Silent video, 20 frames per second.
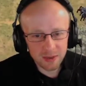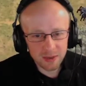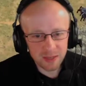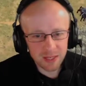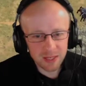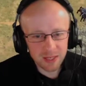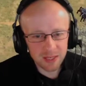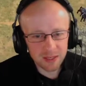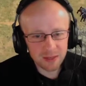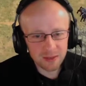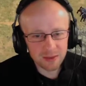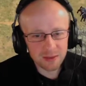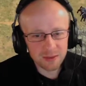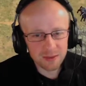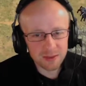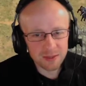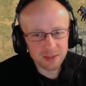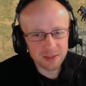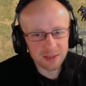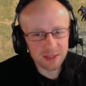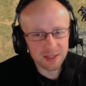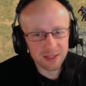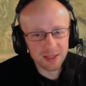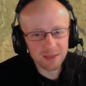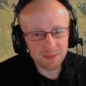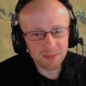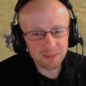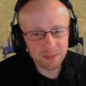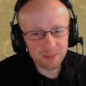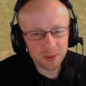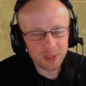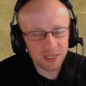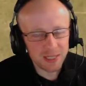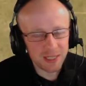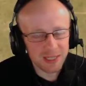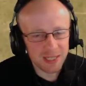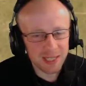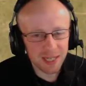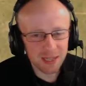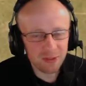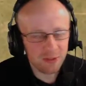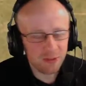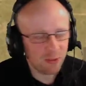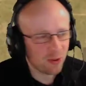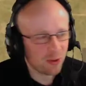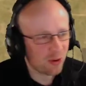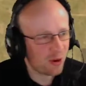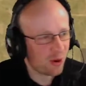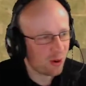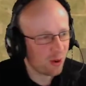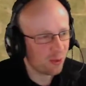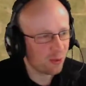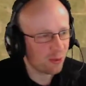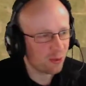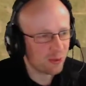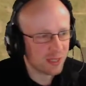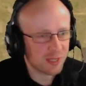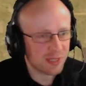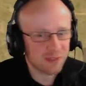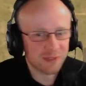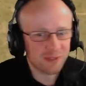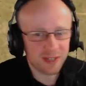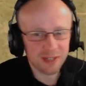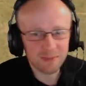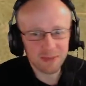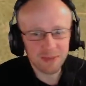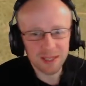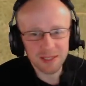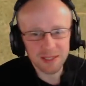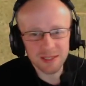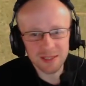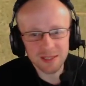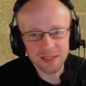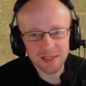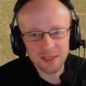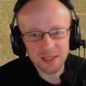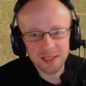And there goes the bloody Italian foothold has fragmented.